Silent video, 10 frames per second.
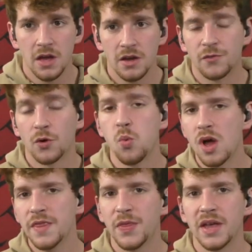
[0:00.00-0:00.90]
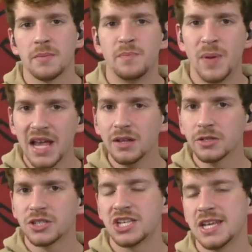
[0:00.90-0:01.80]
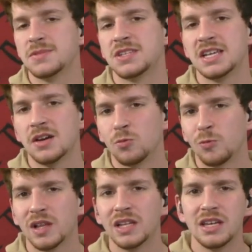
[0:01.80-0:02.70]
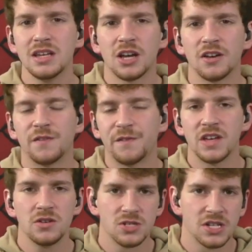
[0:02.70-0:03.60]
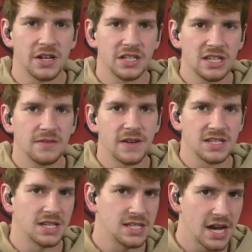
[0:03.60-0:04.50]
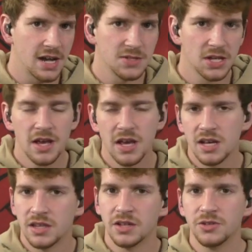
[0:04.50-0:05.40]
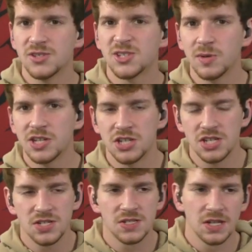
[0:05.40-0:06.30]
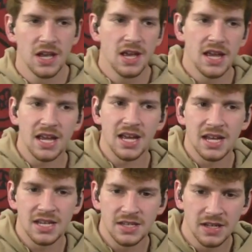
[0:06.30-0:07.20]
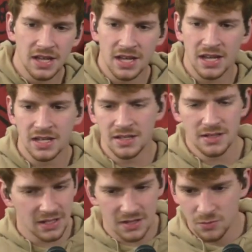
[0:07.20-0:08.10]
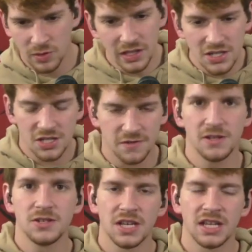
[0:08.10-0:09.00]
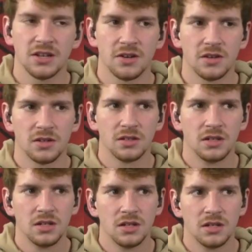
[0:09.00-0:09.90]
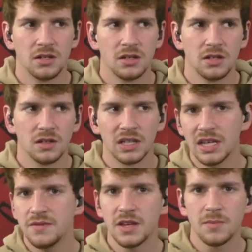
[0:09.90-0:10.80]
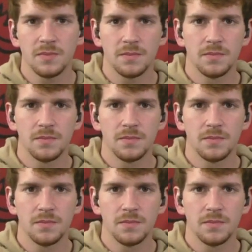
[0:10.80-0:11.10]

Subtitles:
For one thing, Baylor seems to get really confused on defense at times. They'll do switches and it really just feels like they're leaving